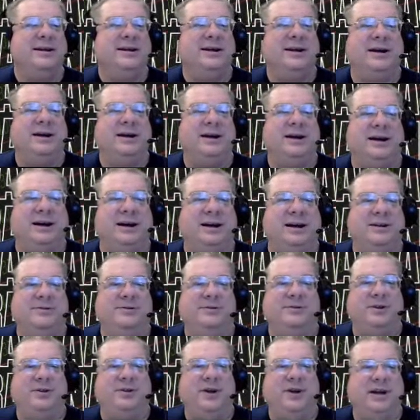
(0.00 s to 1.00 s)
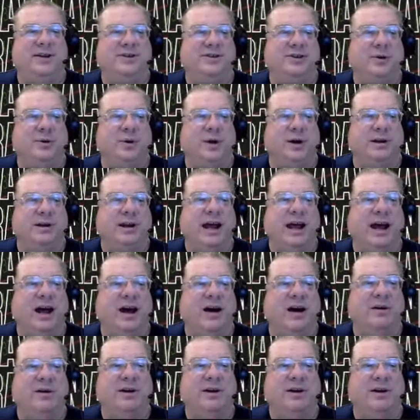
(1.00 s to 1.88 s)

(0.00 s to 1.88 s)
The thing is going down.